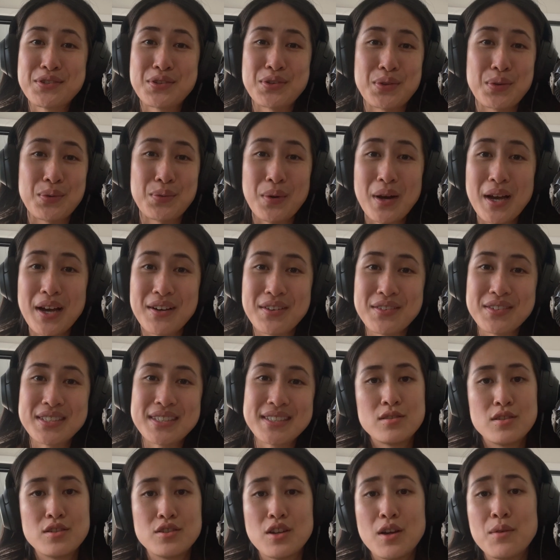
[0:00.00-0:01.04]
to the world.
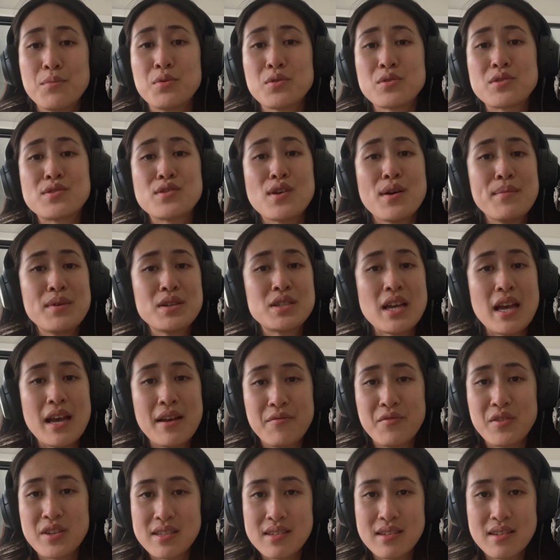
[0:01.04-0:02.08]
So don't put so much
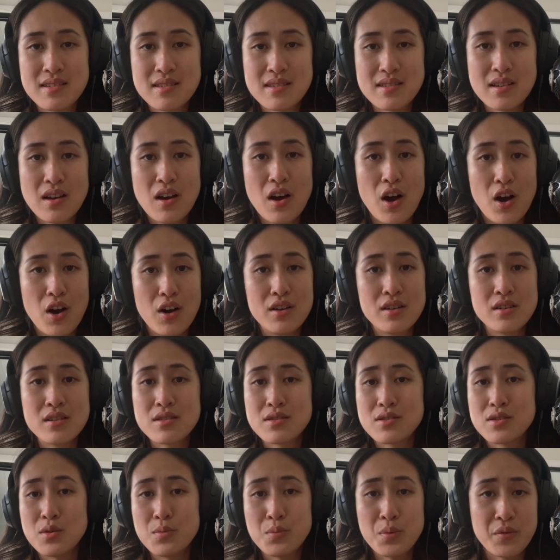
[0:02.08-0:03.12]
emphasis on
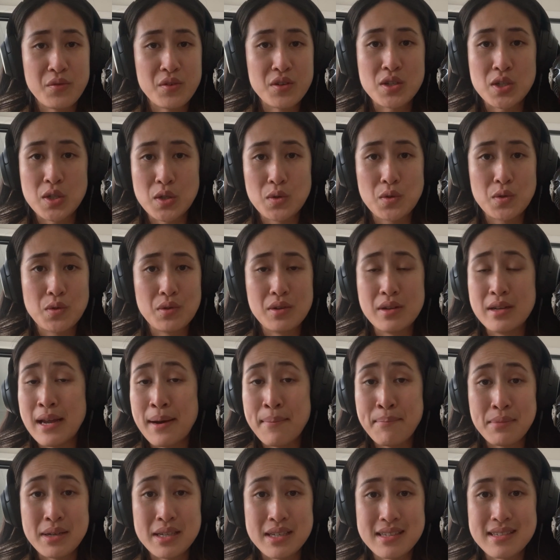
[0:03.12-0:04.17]
superficial
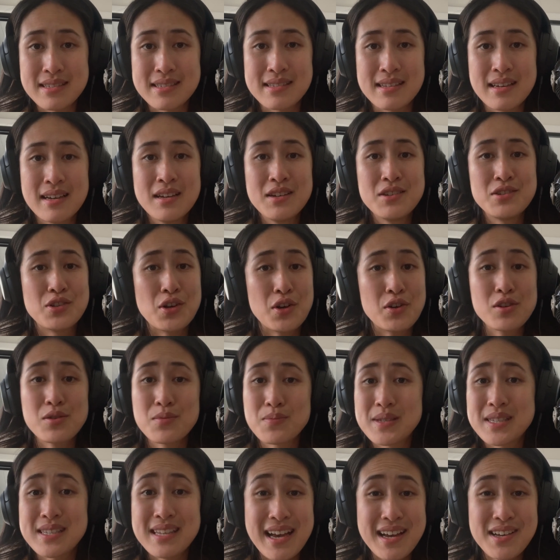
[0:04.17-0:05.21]
numbers. Don't
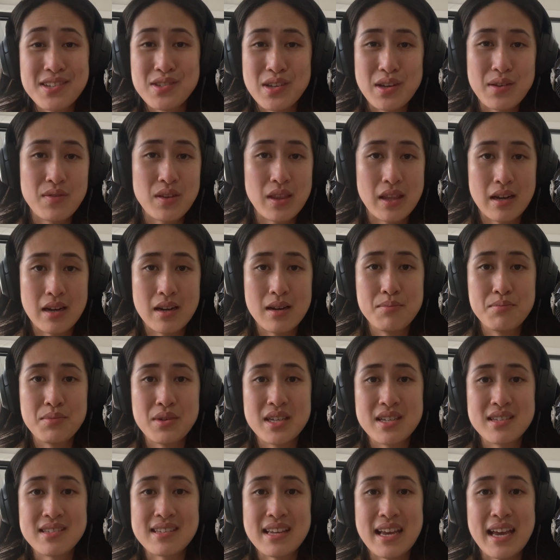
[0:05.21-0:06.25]
obsess over the
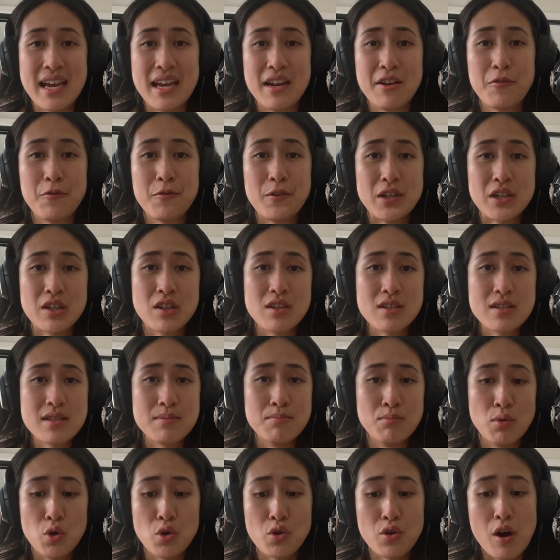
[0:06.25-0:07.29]
numbers, and focus
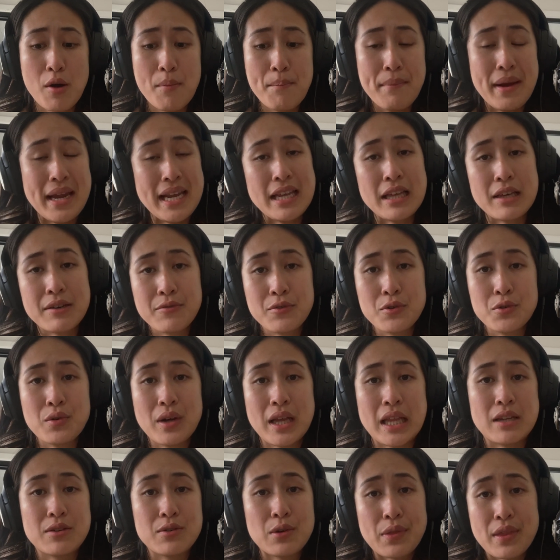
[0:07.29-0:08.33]
more on meaningful
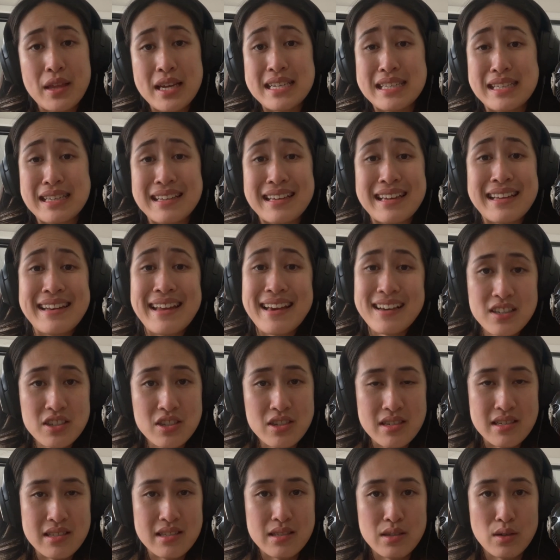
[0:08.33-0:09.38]
and authentic
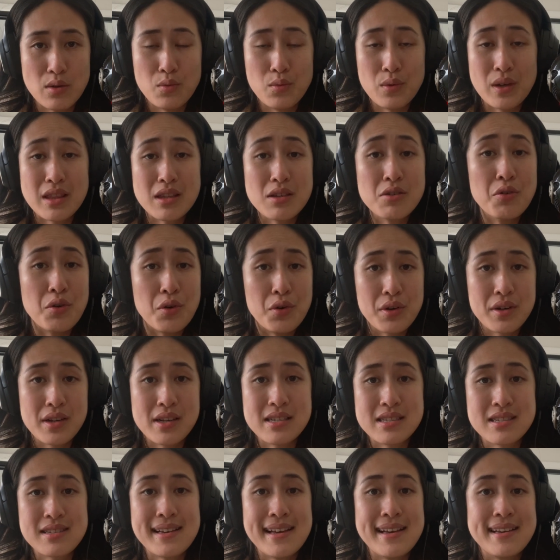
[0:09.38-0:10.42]
connections with your
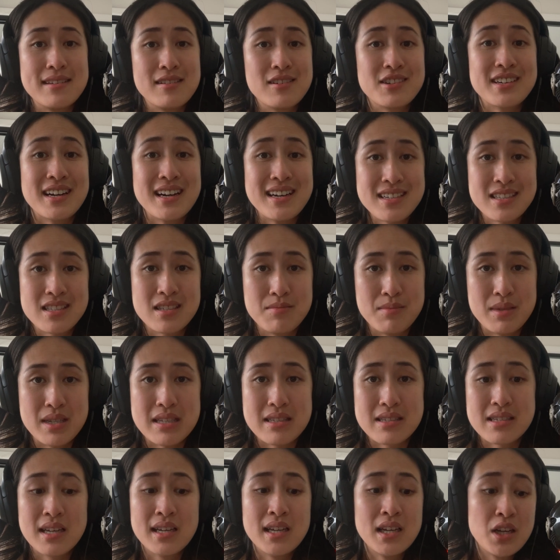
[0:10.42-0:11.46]
audience and your
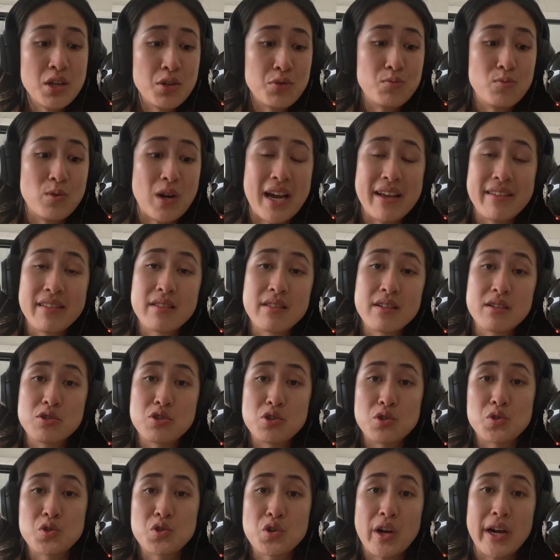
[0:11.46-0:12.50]
customers, rather than
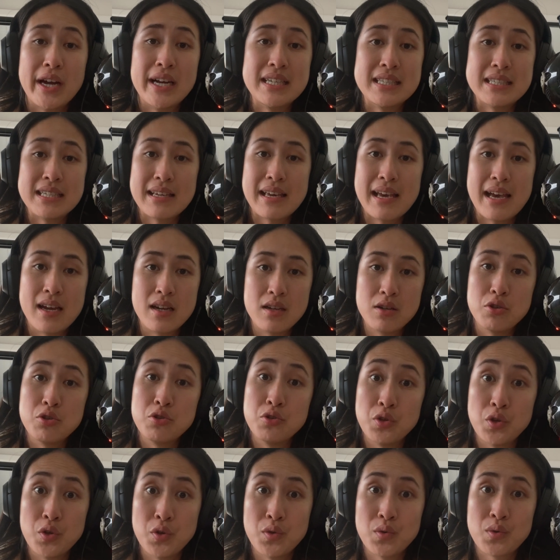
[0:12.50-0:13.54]
just trying to get
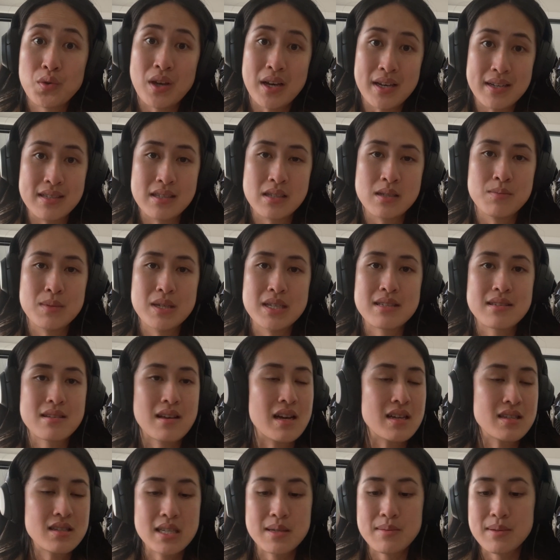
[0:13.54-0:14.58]
new customers.
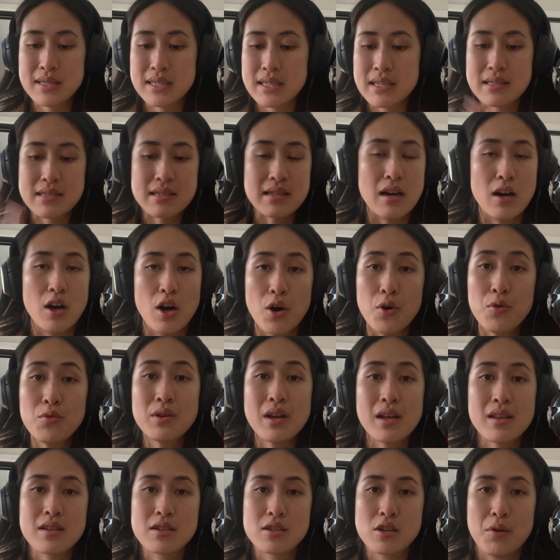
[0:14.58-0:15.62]
Customers is a whole
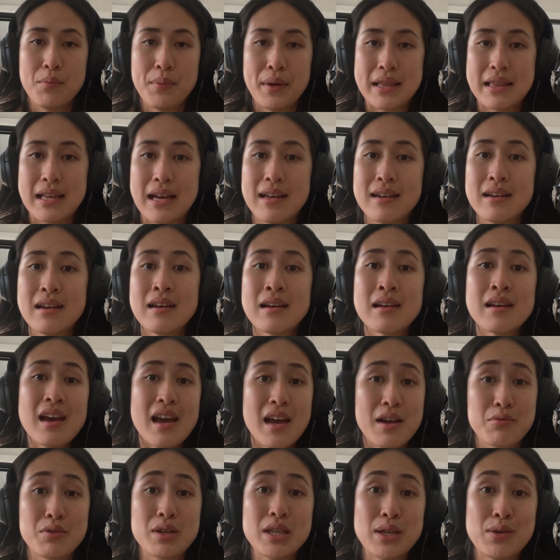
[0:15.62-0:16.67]
nother topic that
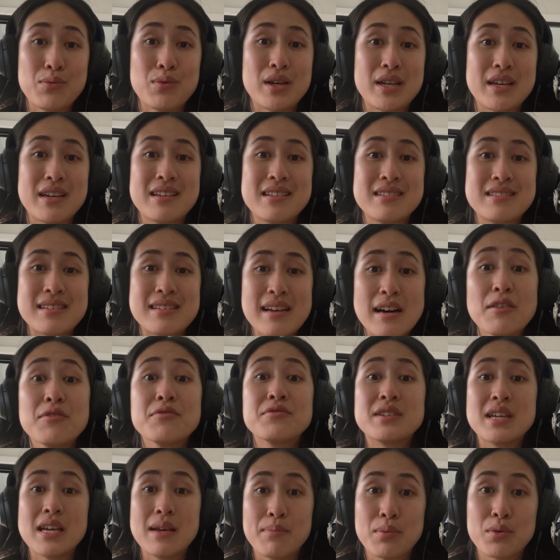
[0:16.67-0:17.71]
I really want to
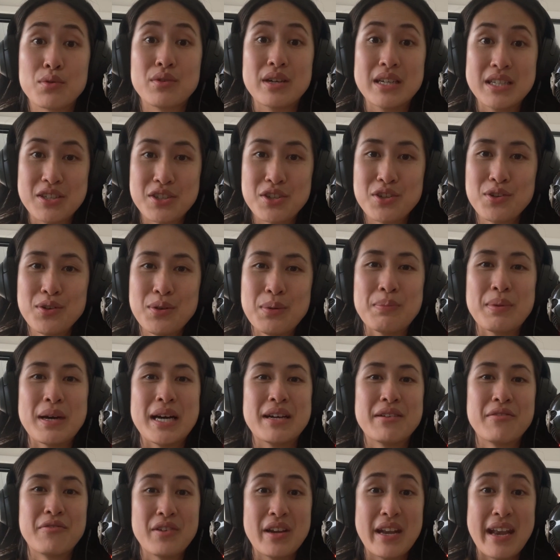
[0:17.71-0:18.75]
delve deeper into,
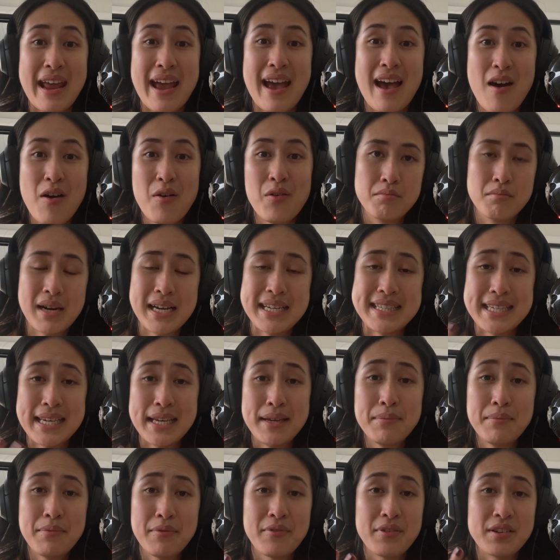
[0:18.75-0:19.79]
but for now, my
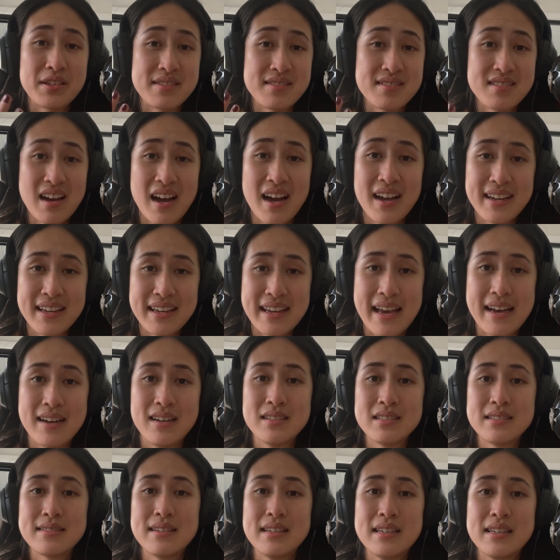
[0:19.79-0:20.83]
tip for starting
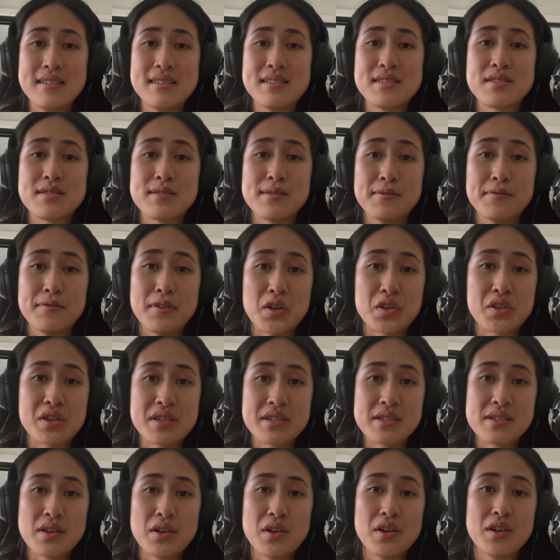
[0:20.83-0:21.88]
out is to
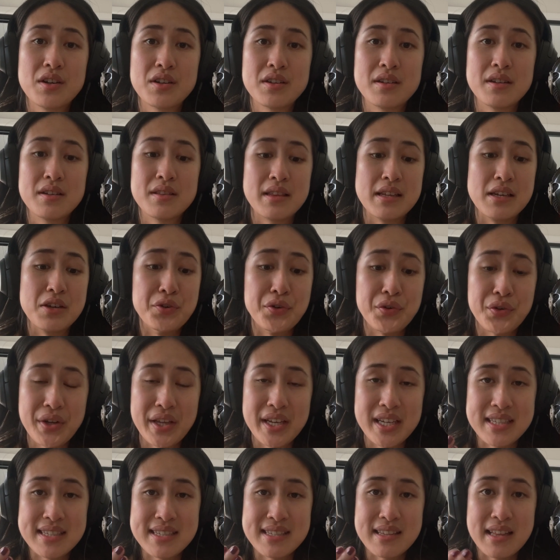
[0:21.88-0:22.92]
focus on the
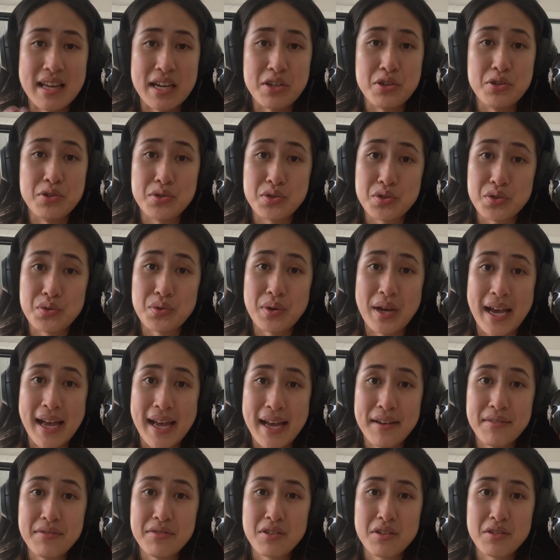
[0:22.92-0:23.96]
audience that you do
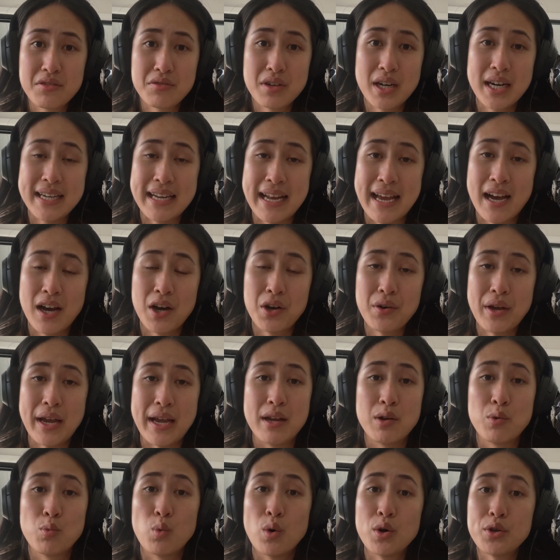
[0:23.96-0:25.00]
have right now
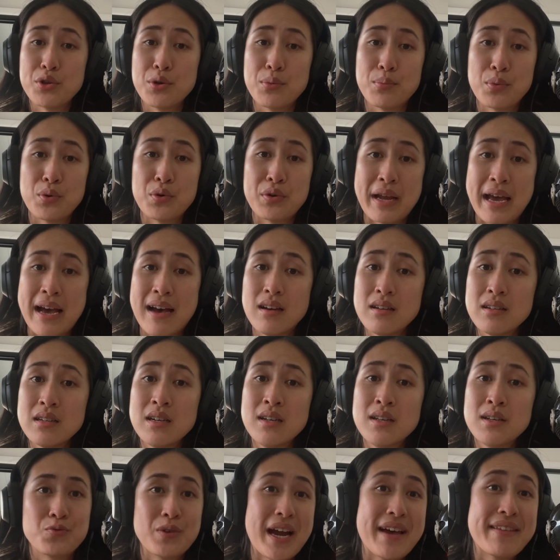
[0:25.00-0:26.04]
and what you put out,
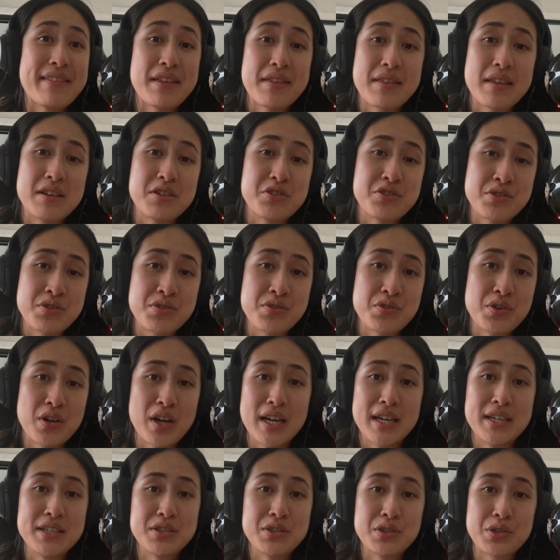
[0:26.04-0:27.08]
rather than just
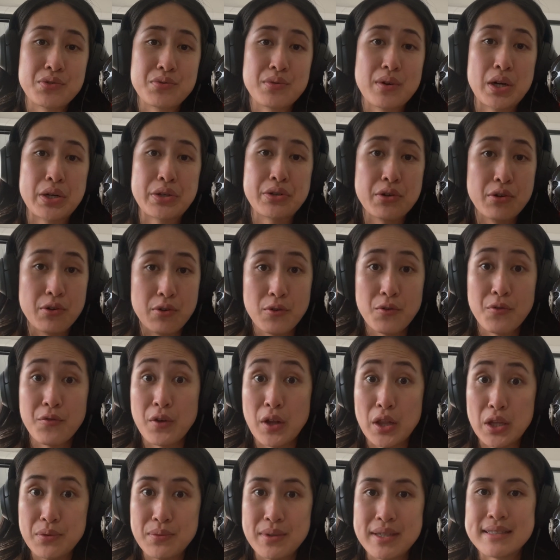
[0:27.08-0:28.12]
trying to grow your
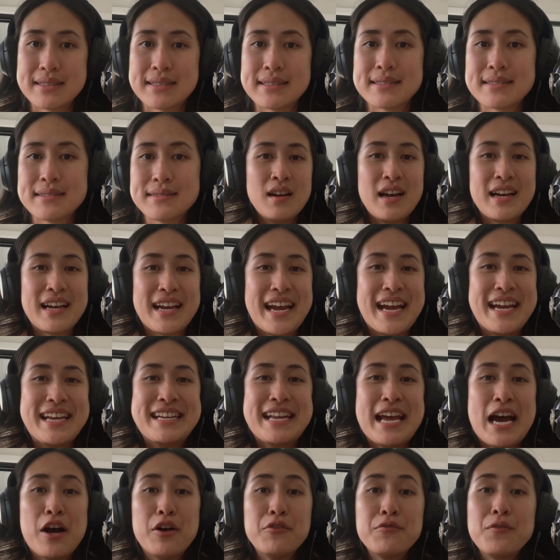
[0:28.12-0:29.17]
followers. Okay,
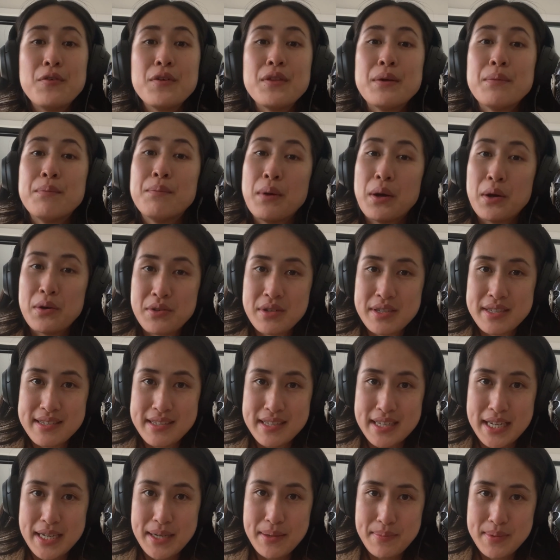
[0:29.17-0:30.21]
now for the bonus
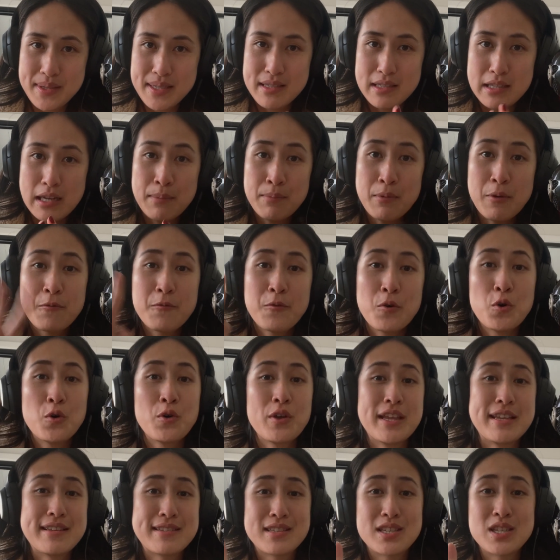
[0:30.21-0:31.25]
tips. Number 4
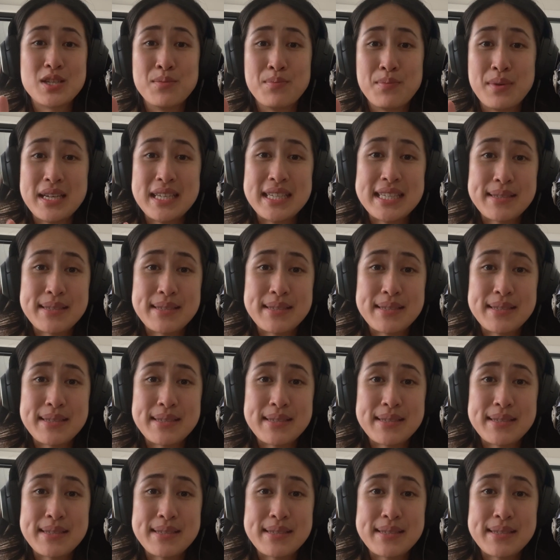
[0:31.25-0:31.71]
is to be